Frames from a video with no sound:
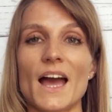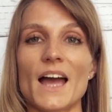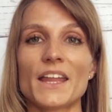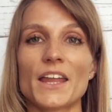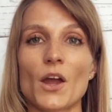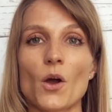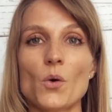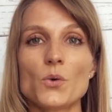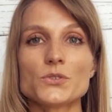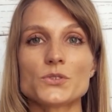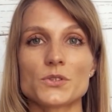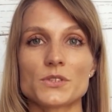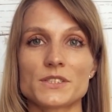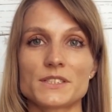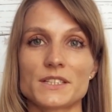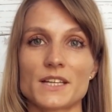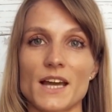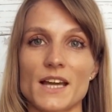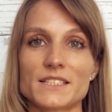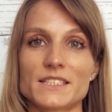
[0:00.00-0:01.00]
And I also
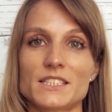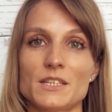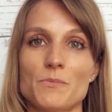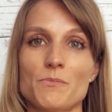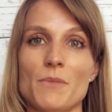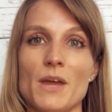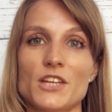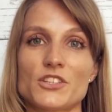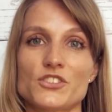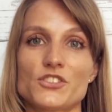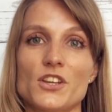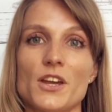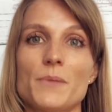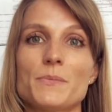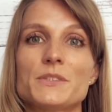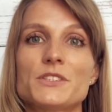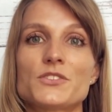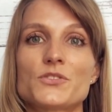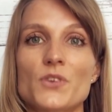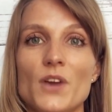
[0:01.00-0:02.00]
discussed the match
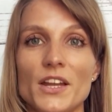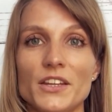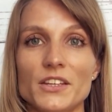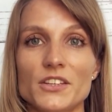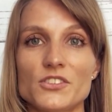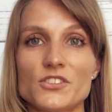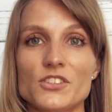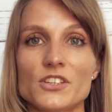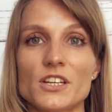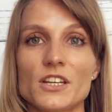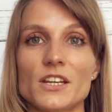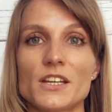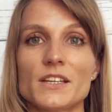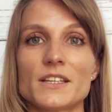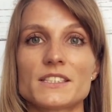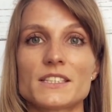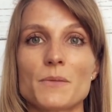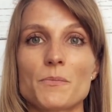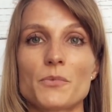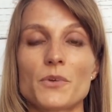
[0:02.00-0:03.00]
type strategy in
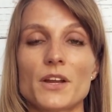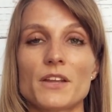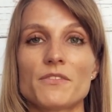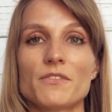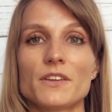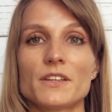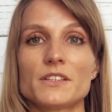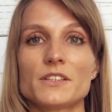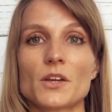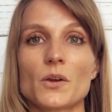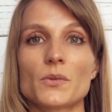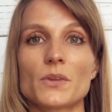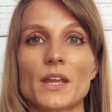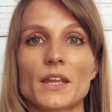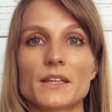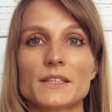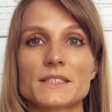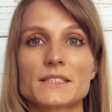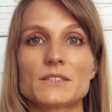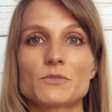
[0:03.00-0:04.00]
a separate video
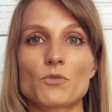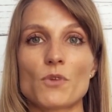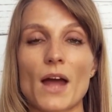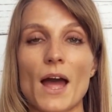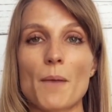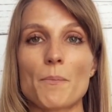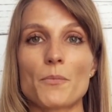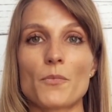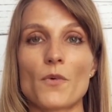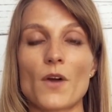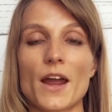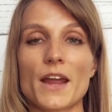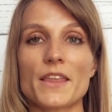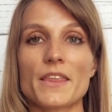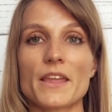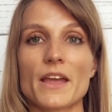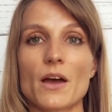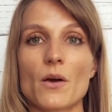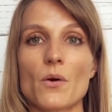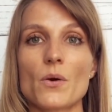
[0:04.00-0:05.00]
that is up right
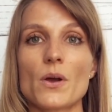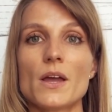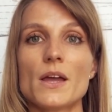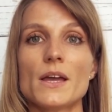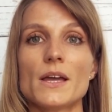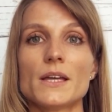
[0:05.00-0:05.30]
now.